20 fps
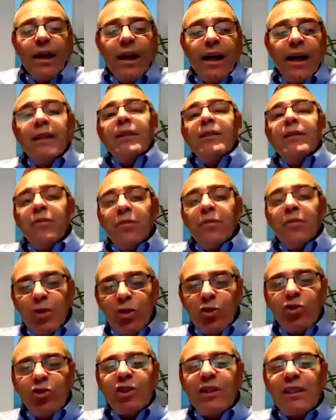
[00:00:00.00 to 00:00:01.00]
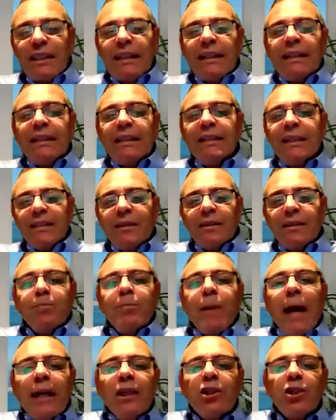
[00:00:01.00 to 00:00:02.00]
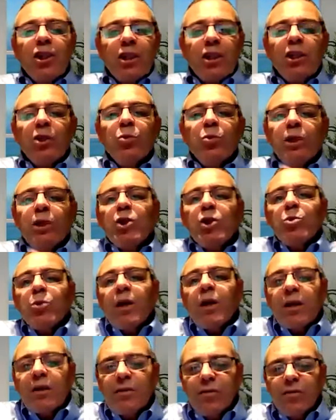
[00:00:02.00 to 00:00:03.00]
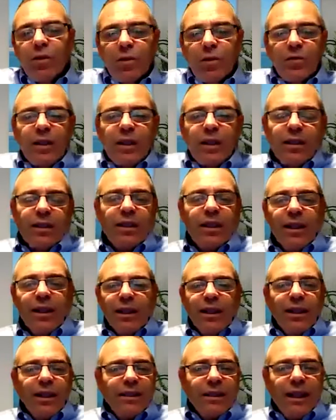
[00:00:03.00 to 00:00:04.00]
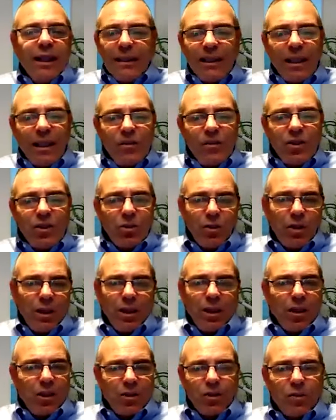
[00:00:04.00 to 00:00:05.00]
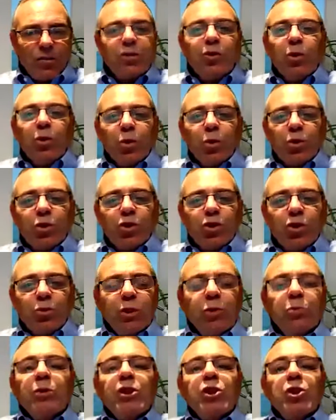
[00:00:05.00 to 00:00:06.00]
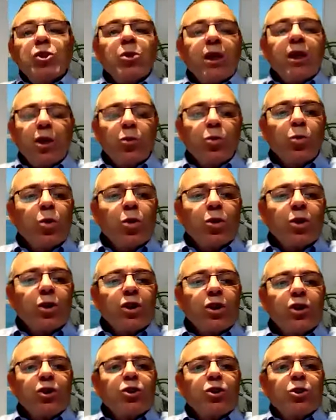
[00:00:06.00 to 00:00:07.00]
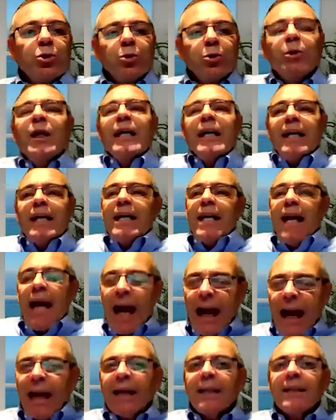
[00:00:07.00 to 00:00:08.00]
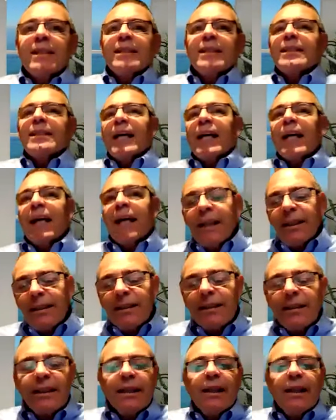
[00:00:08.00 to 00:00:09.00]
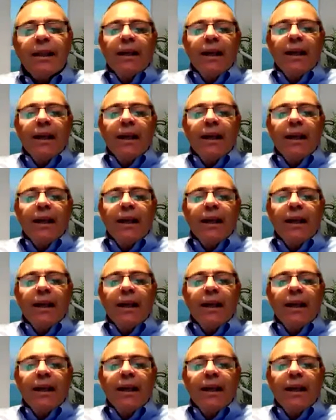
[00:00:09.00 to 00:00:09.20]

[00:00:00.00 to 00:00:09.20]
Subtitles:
and if you see the pattern in which we are evolving, that gives you a lot of tools with which you can work to enhance and